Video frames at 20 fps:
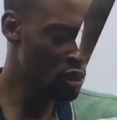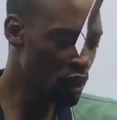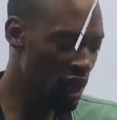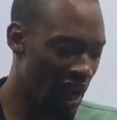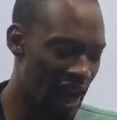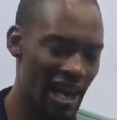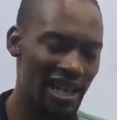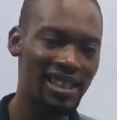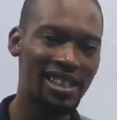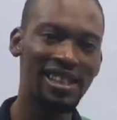a
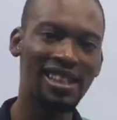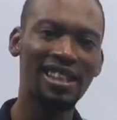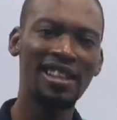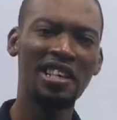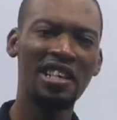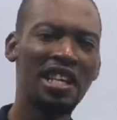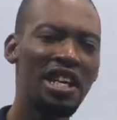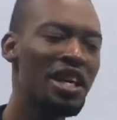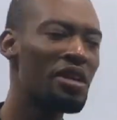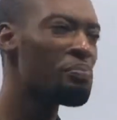look at
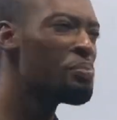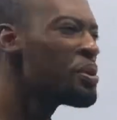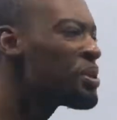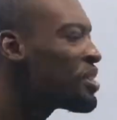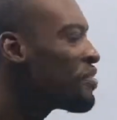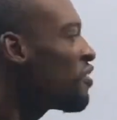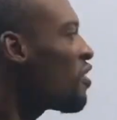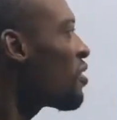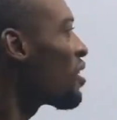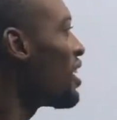a
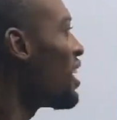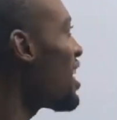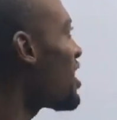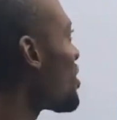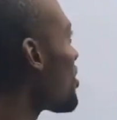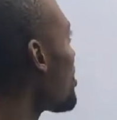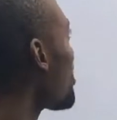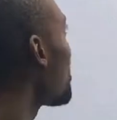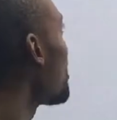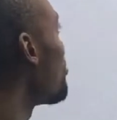beautiful
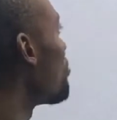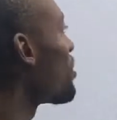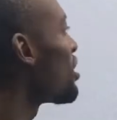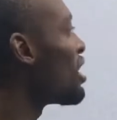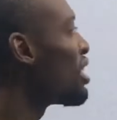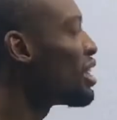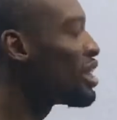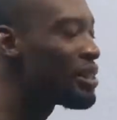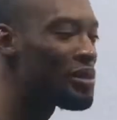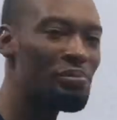relationship
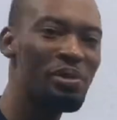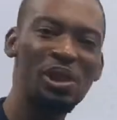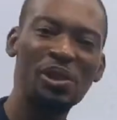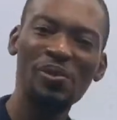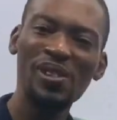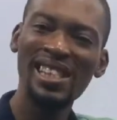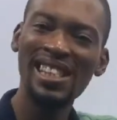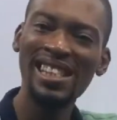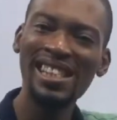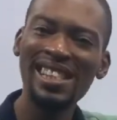
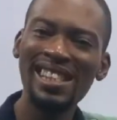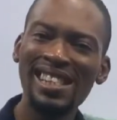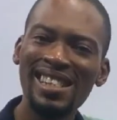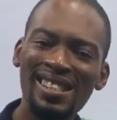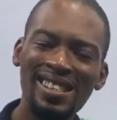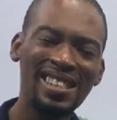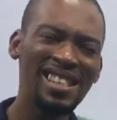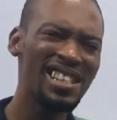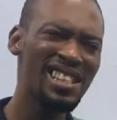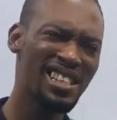between
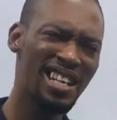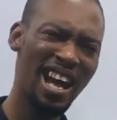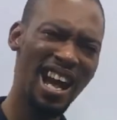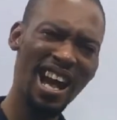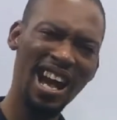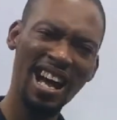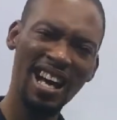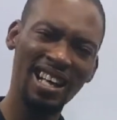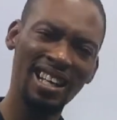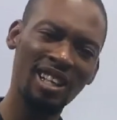indices
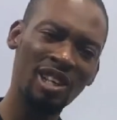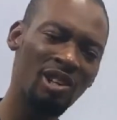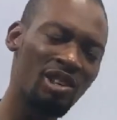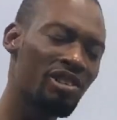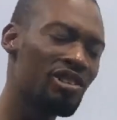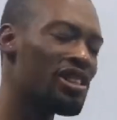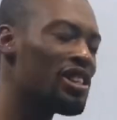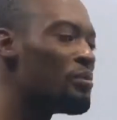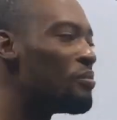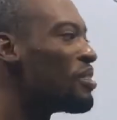and
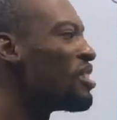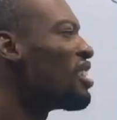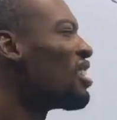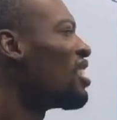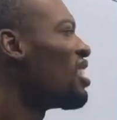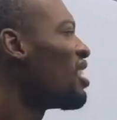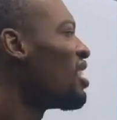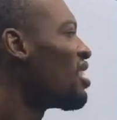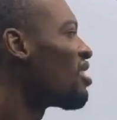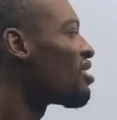logarithm.
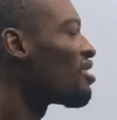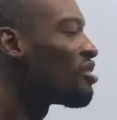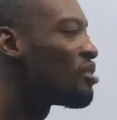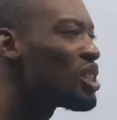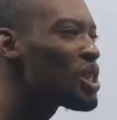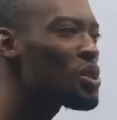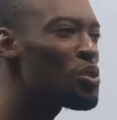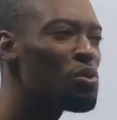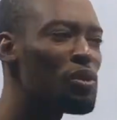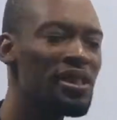
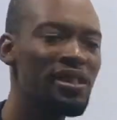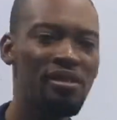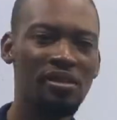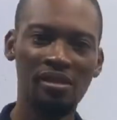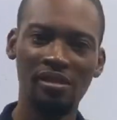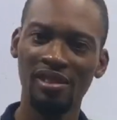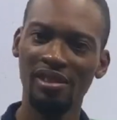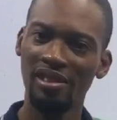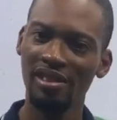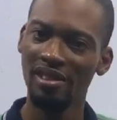This will
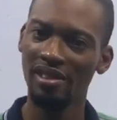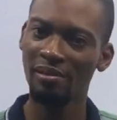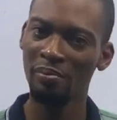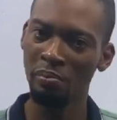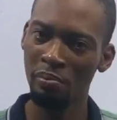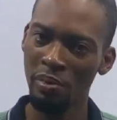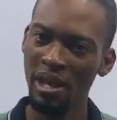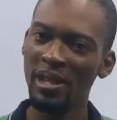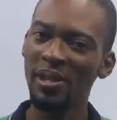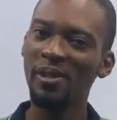
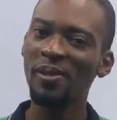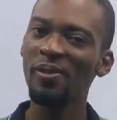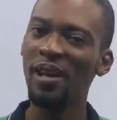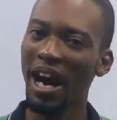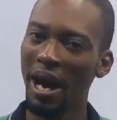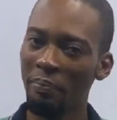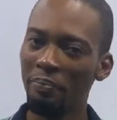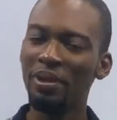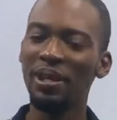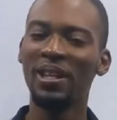make you
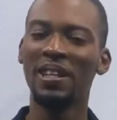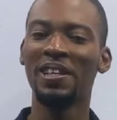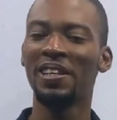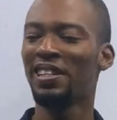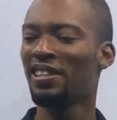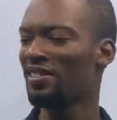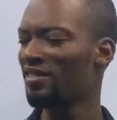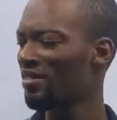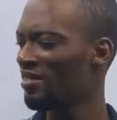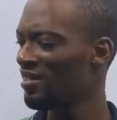happy.
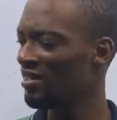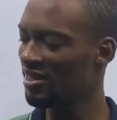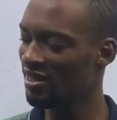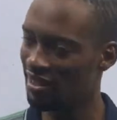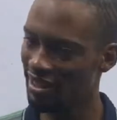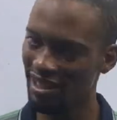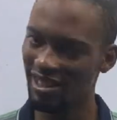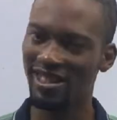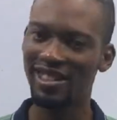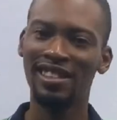
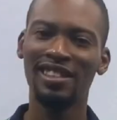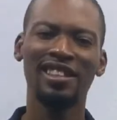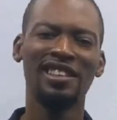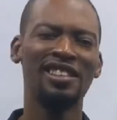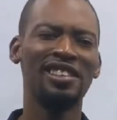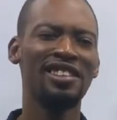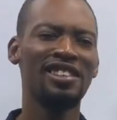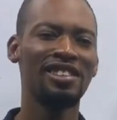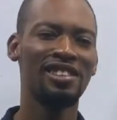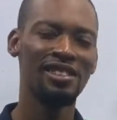Yes,
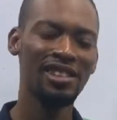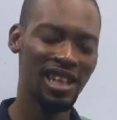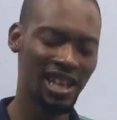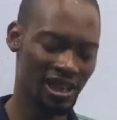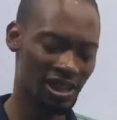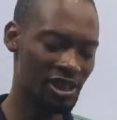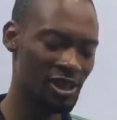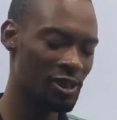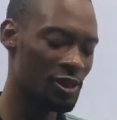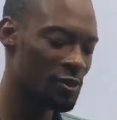look
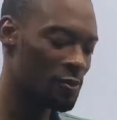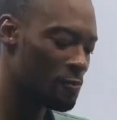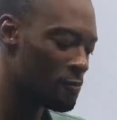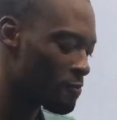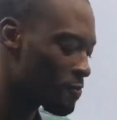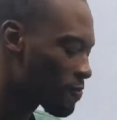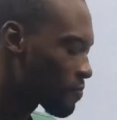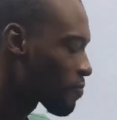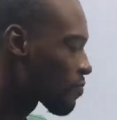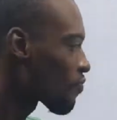at it.
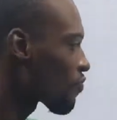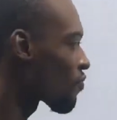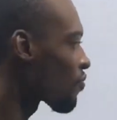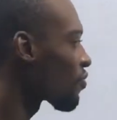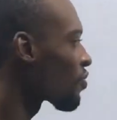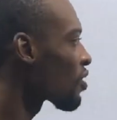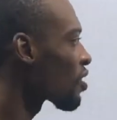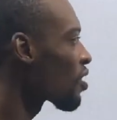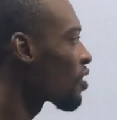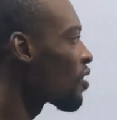
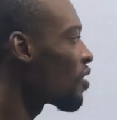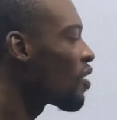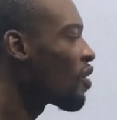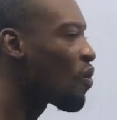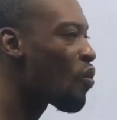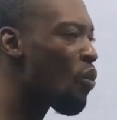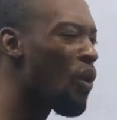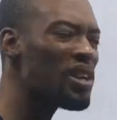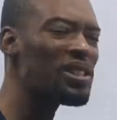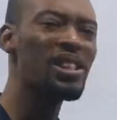
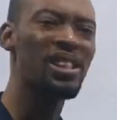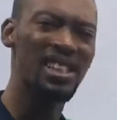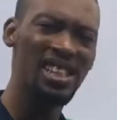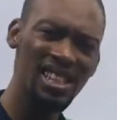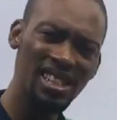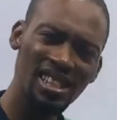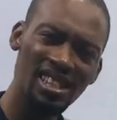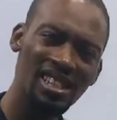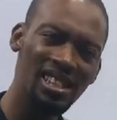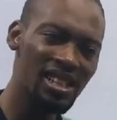What is
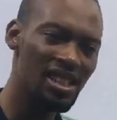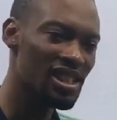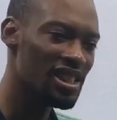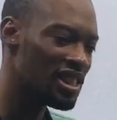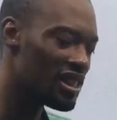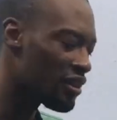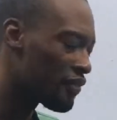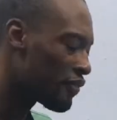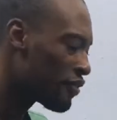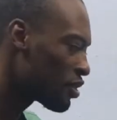indices
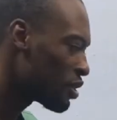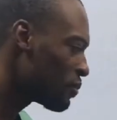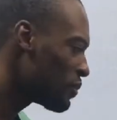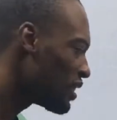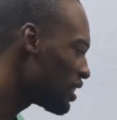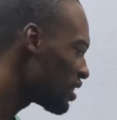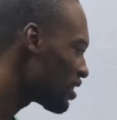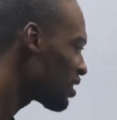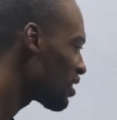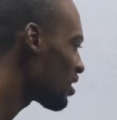in the first
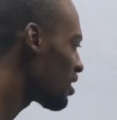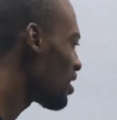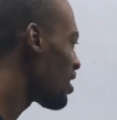place?